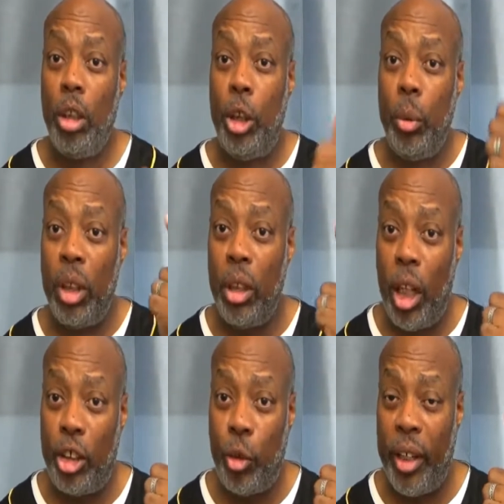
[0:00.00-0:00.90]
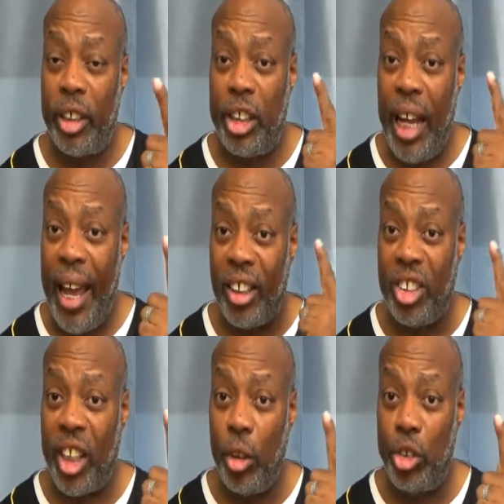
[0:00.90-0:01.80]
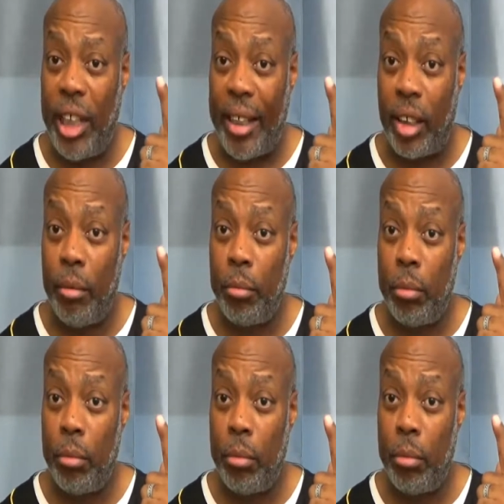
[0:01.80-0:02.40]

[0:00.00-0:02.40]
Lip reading: She was industrious. She had a skill set.